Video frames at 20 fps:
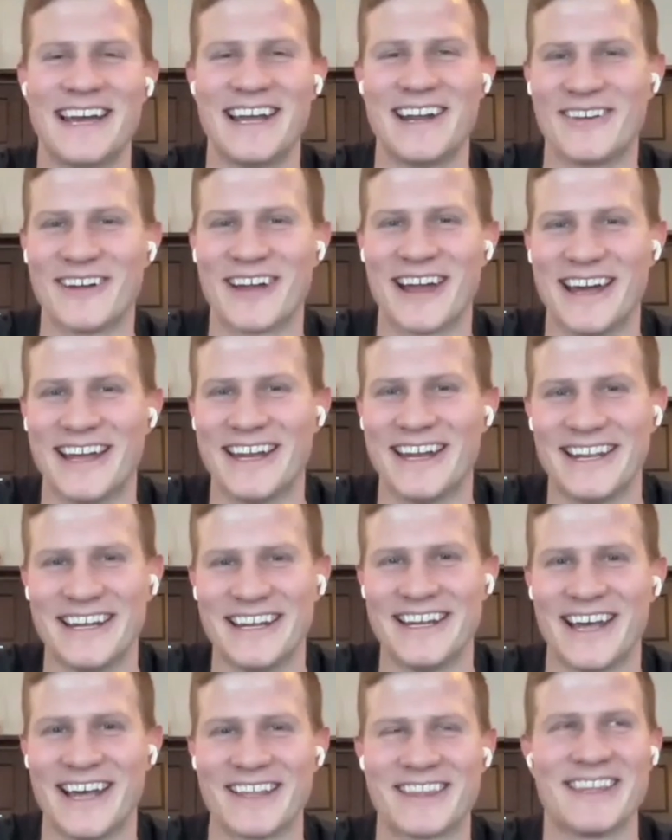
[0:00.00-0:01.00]
I don't got
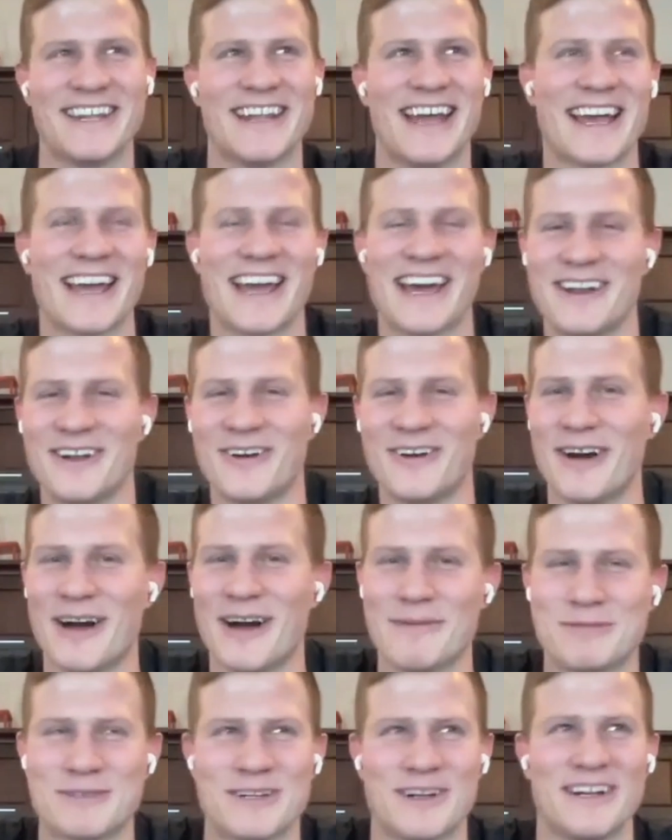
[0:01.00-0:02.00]
nothing. I got no
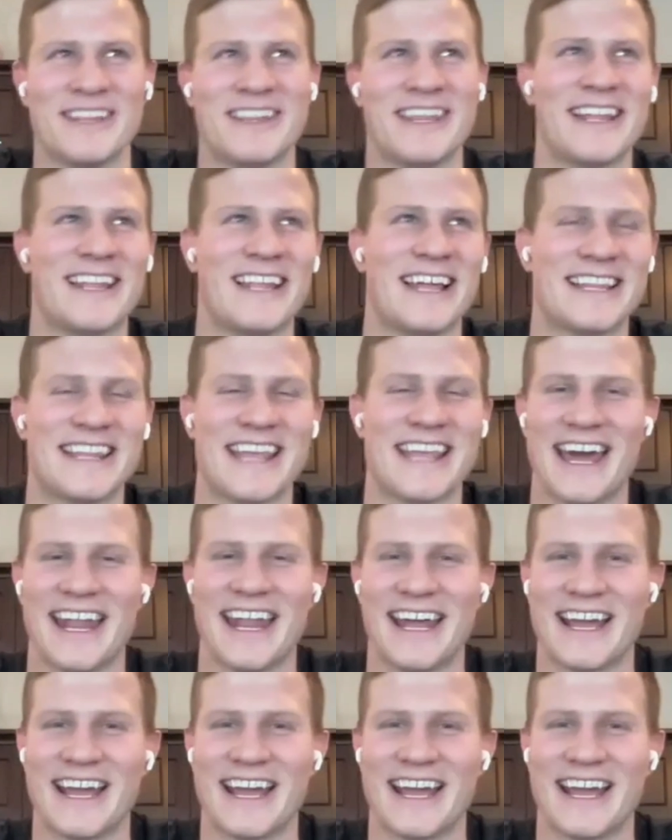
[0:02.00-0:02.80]
ups or anything like that.